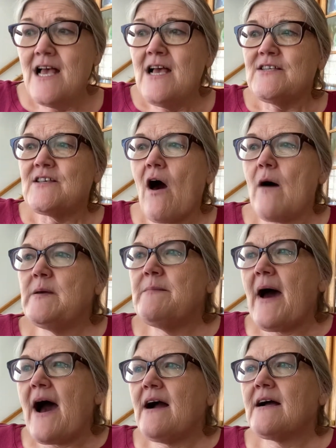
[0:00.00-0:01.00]
So I'll be
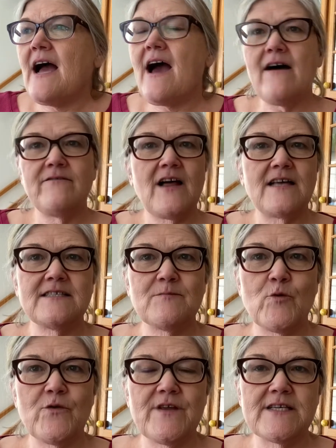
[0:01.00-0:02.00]
back. I have lots
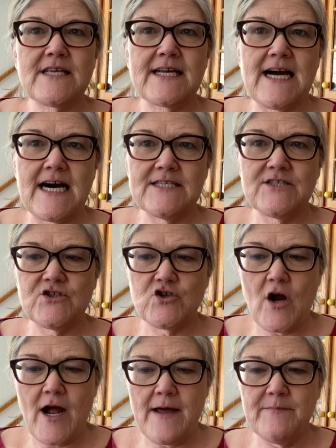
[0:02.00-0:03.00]
more things I got to
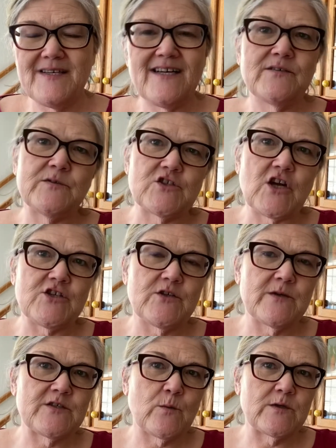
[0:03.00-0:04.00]
try, but I don't want to try too
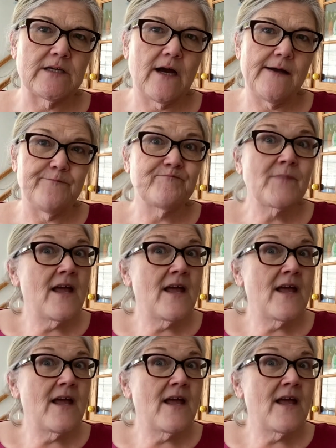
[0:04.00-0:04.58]
much at one time.